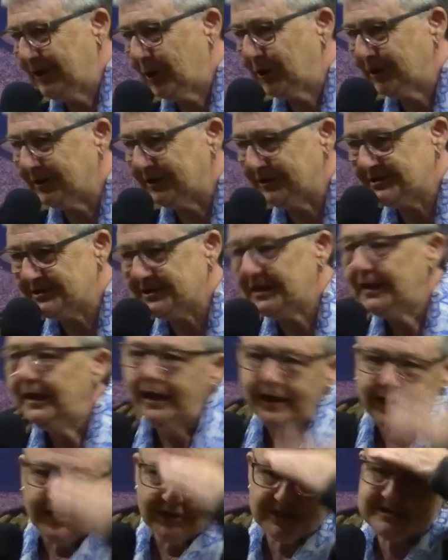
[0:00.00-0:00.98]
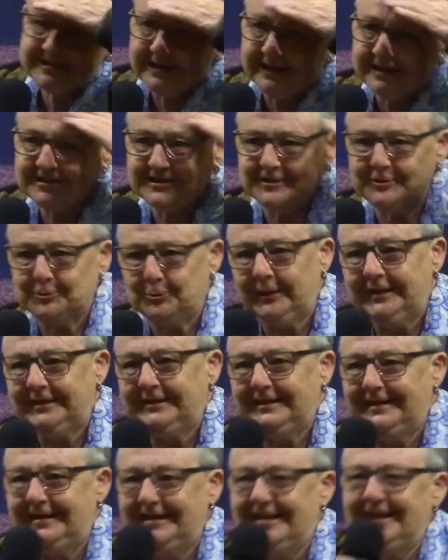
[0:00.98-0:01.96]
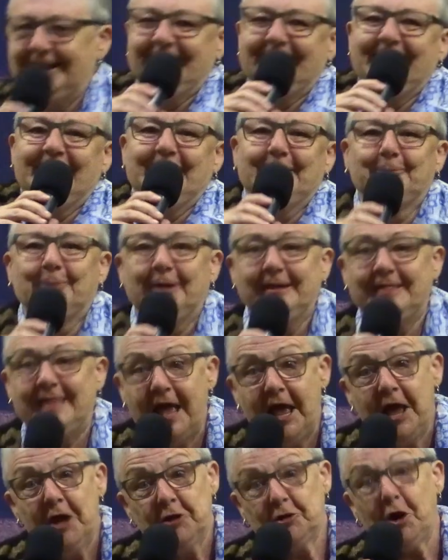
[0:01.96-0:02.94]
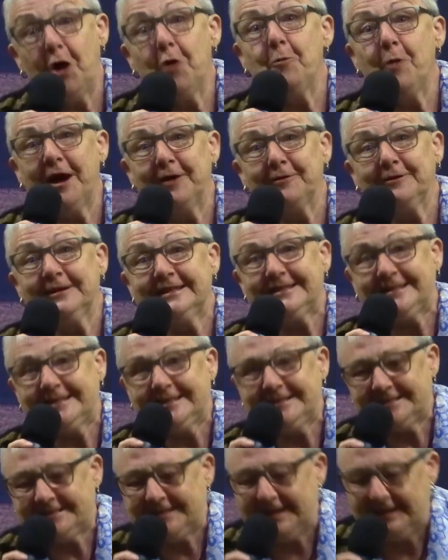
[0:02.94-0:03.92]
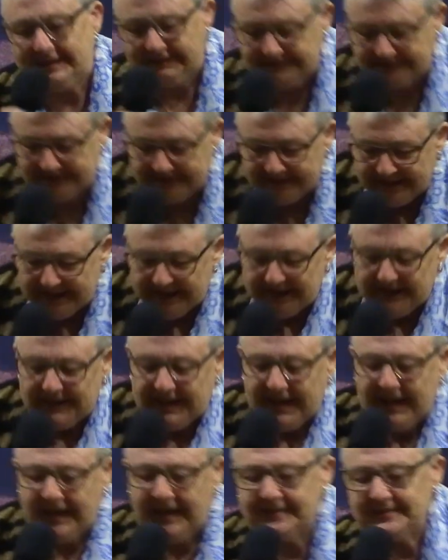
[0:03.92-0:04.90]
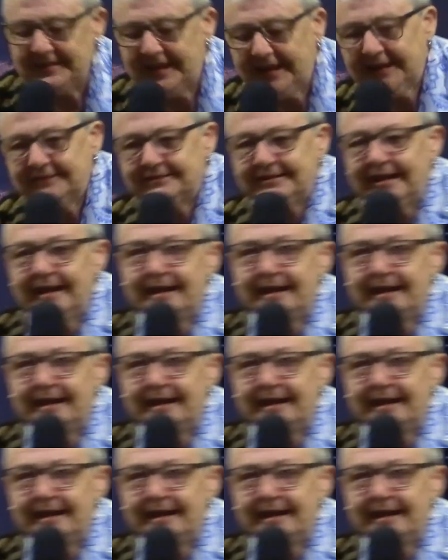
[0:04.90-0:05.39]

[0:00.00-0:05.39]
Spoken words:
the islands, I start sweating, you know, with, don't worry, sister. And they